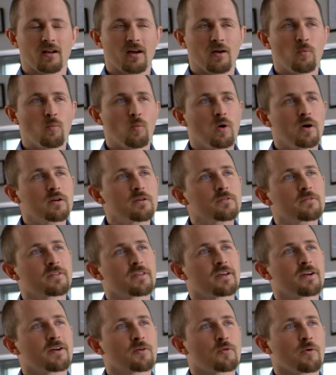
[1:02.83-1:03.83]
I wonder if
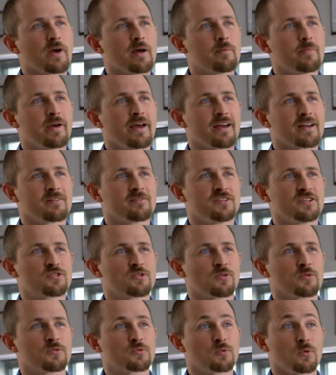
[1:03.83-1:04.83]
their grab bag of
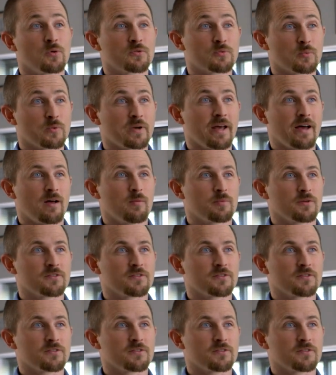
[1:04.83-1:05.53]
digital tools would help